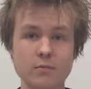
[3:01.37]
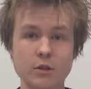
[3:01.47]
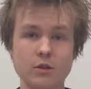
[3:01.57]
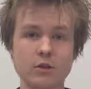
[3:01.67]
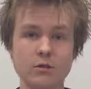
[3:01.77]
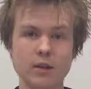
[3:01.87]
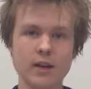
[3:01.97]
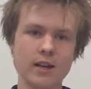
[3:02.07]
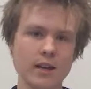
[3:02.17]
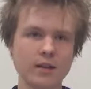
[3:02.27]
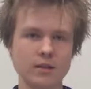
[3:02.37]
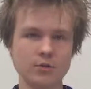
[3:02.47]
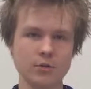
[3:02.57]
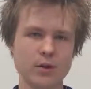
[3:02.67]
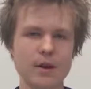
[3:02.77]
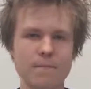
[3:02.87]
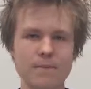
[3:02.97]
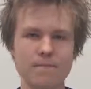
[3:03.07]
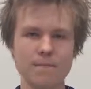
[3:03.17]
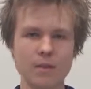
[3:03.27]
And also be sure to like and
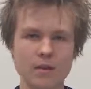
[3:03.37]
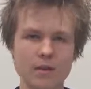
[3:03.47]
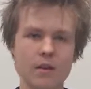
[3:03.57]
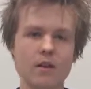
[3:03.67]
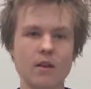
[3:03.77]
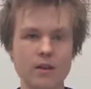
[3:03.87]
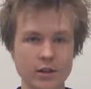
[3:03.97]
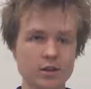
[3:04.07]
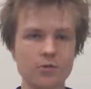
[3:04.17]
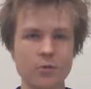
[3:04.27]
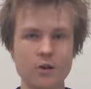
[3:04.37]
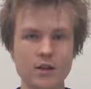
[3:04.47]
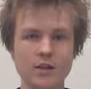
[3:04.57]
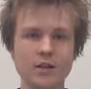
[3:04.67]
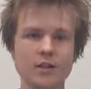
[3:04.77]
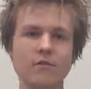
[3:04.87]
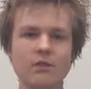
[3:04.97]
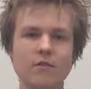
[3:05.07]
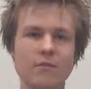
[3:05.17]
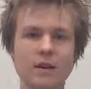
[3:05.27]
subscribe. Thank you all for
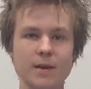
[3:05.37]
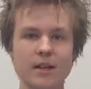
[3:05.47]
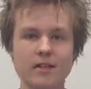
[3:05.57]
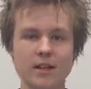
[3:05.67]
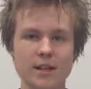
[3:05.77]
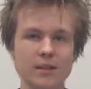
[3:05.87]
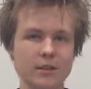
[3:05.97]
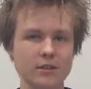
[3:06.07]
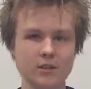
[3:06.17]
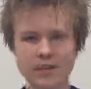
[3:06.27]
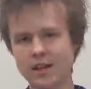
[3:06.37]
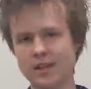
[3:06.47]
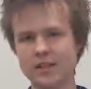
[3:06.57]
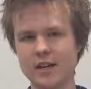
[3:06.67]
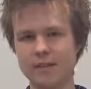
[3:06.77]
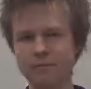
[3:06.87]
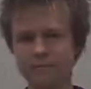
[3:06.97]
watching this episode of A Bit of Bytes, and I'll see you